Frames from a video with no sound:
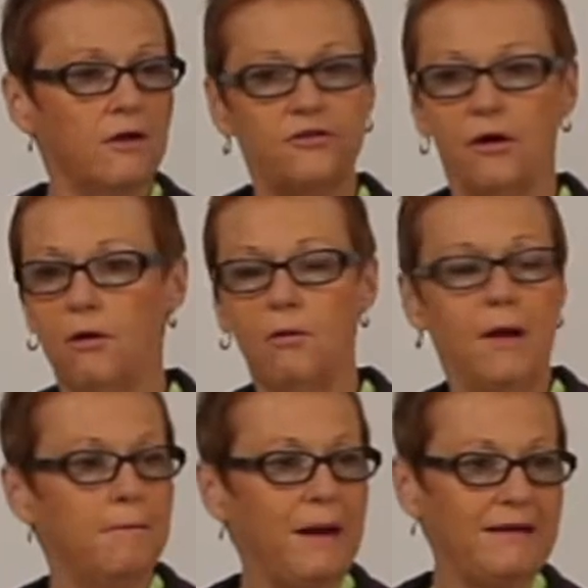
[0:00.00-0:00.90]
So
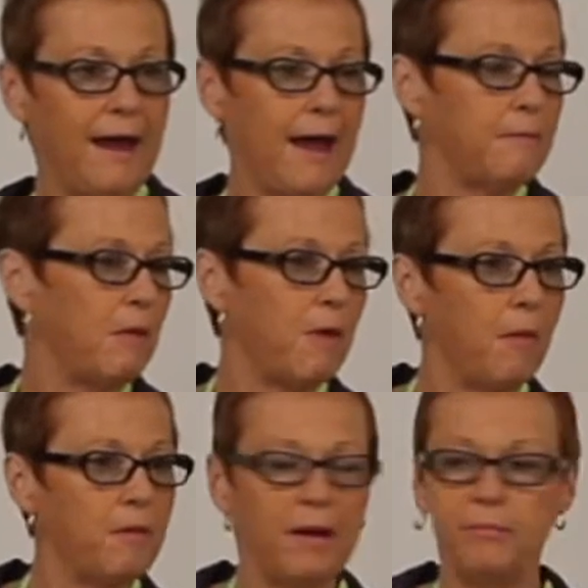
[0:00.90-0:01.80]
my dad, my
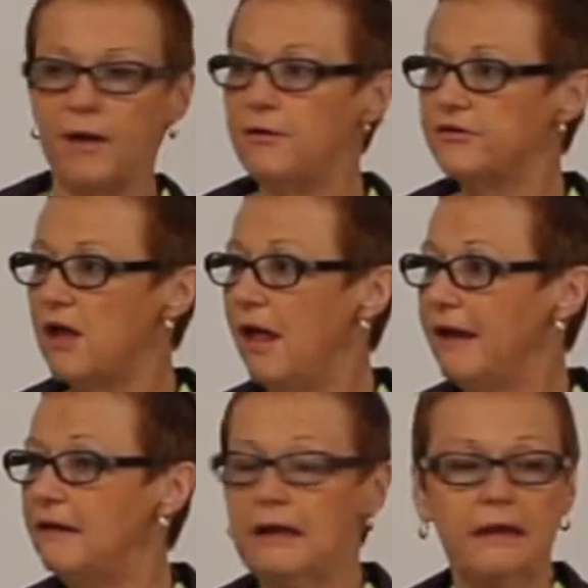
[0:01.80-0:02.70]
mom, and my brothers all
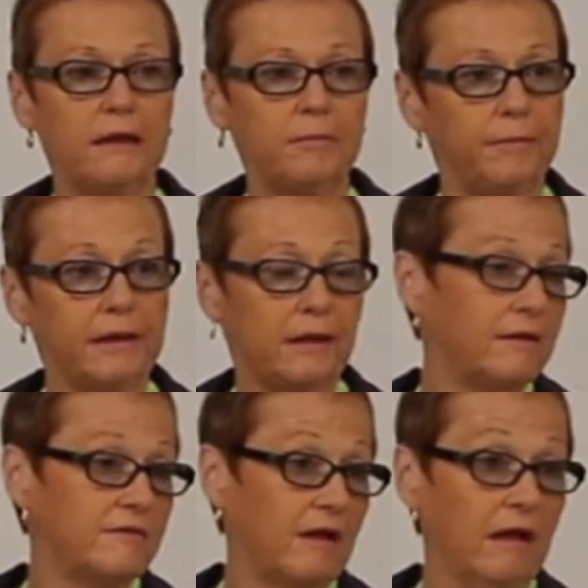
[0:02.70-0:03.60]
had to eat it
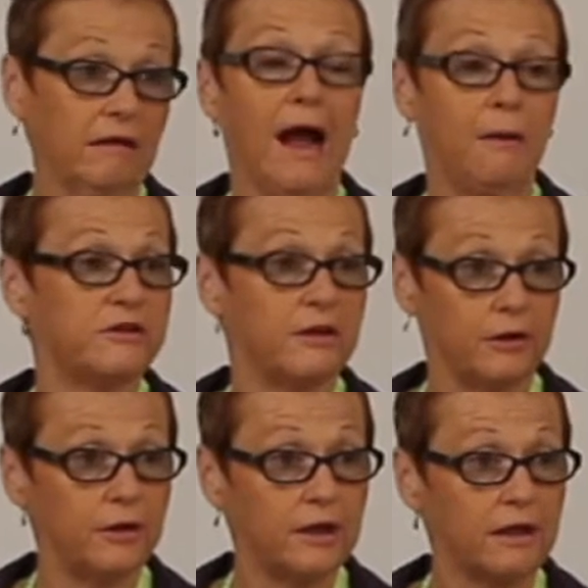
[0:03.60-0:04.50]
because I was
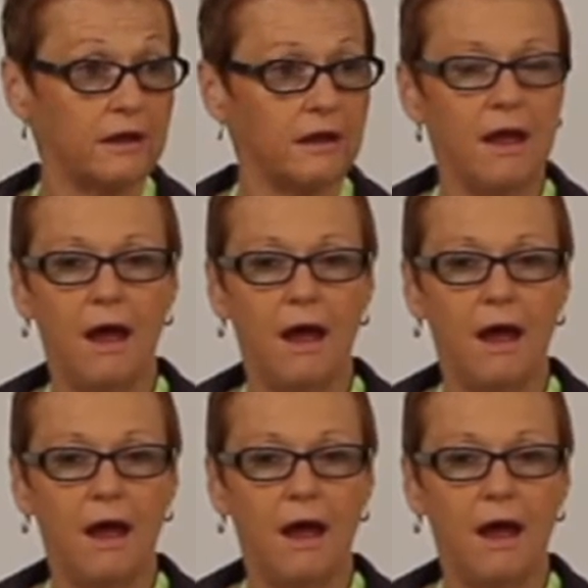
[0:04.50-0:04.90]
going to cook it.